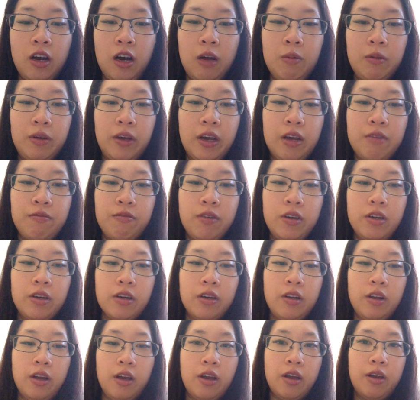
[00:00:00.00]
I became
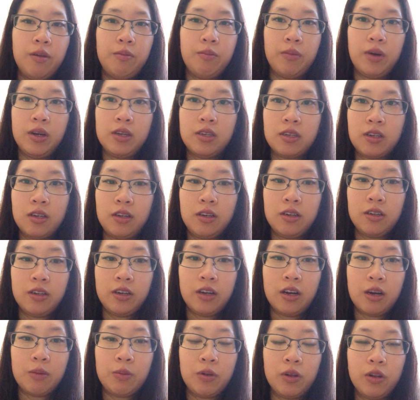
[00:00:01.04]
vegan and my skin
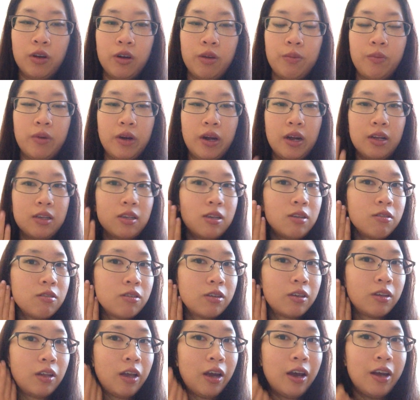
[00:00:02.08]
cleared up a lot, but I
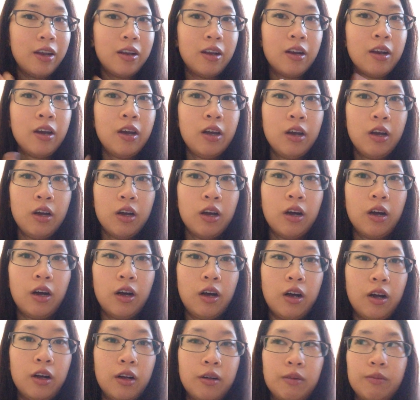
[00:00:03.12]
still had
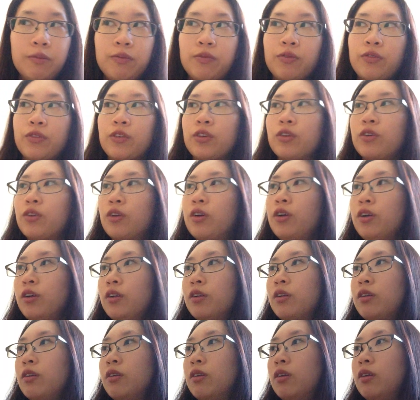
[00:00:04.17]

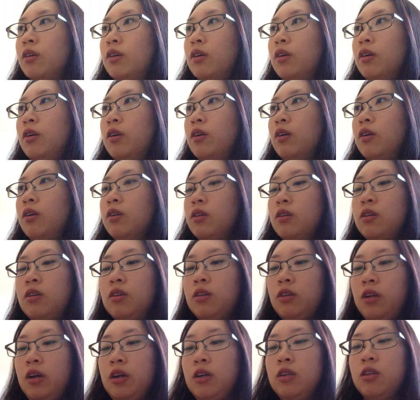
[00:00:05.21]

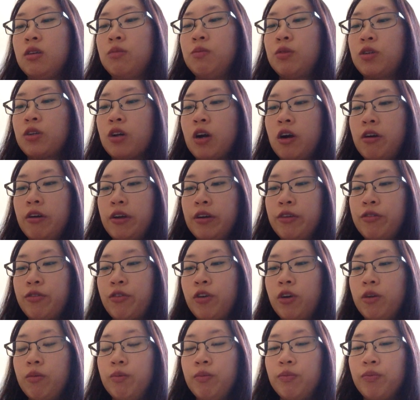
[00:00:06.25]
like some scarring
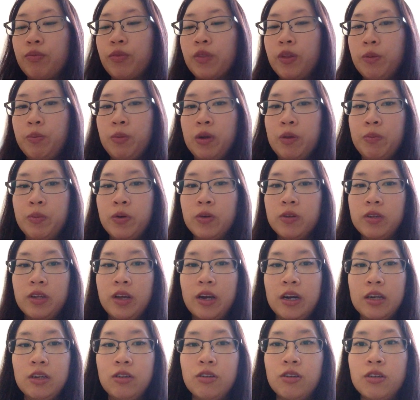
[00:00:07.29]
from the pimples
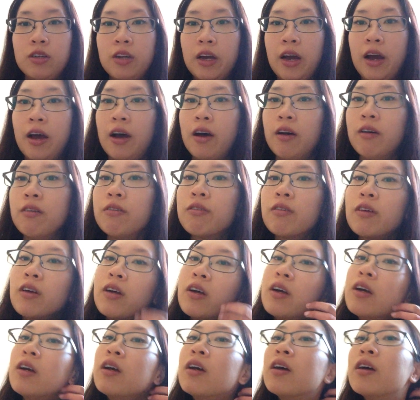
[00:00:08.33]
that I used to have.
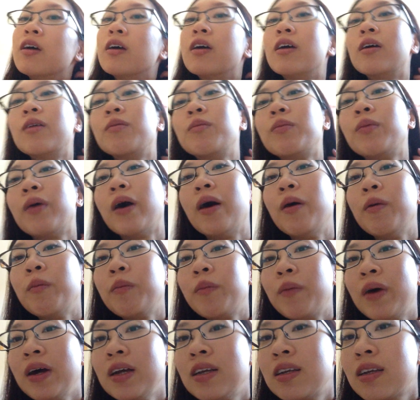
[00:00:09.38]

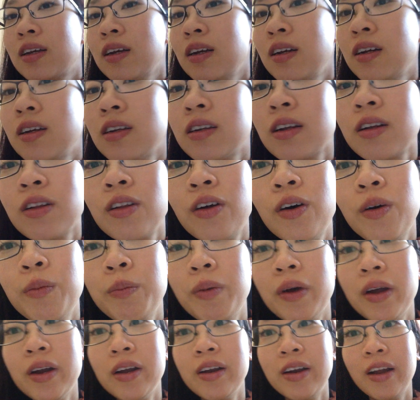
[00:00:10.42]
But my skin is a
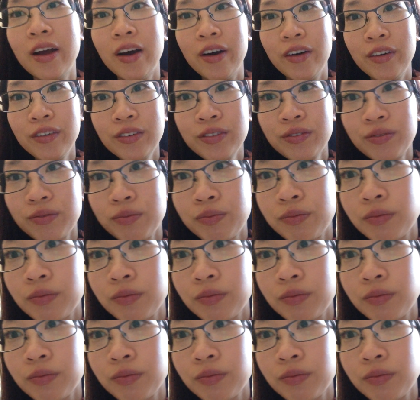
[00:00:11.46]
lot better now